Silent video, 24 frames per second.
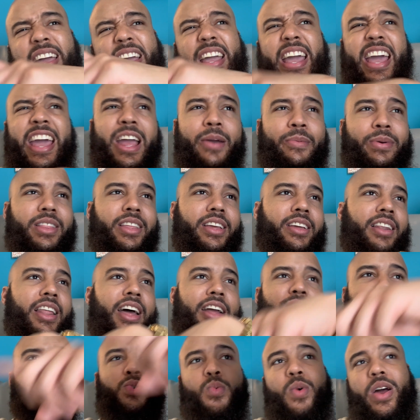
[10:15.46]
came within
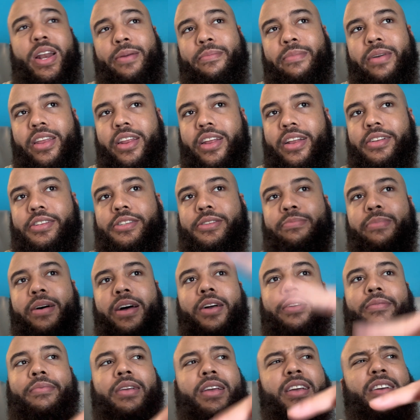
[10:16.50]
like 20 minutes,
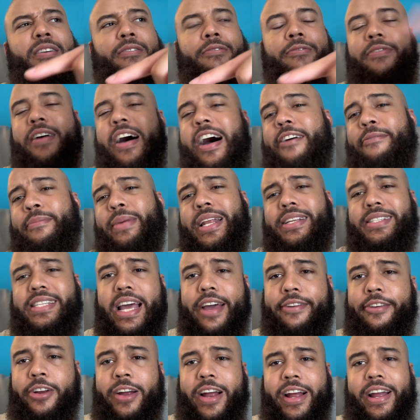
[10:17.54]
but 5 minutes
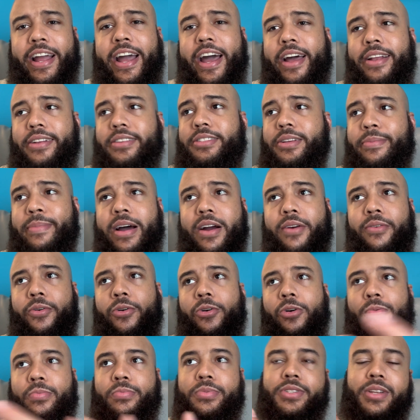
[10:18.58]
after I got to my
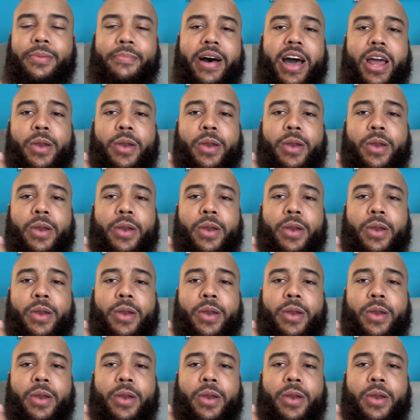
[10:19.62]
room, somebody